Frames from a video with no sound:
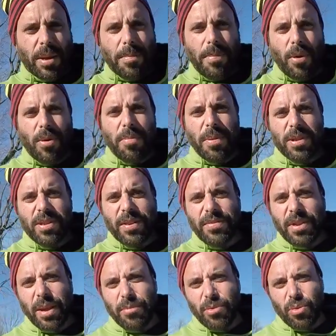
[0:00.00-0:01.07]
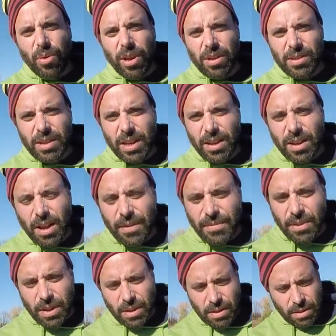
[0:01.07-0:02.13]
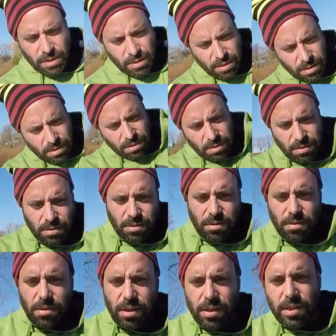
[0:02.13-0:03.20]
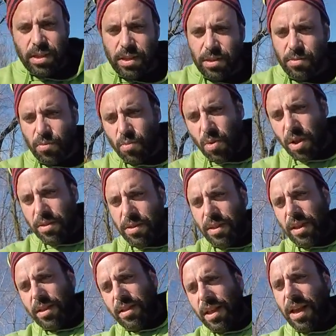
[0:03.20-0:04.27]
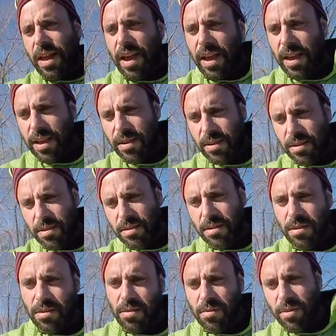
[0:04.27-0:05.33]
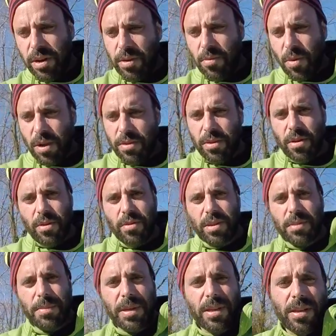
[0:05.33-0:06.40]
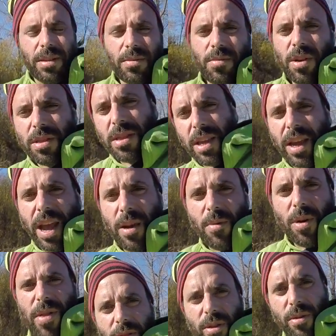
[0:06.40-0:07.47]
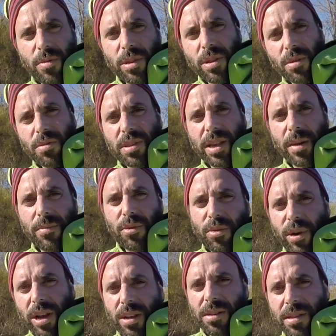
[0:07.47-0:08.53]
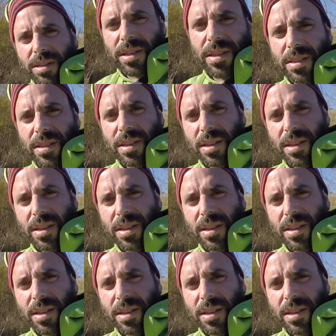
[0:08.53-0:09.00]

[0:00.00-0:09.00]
purpose of chemtrails? Often, this is one thing that I really wonder. One thing I wonder with those chemtrails is,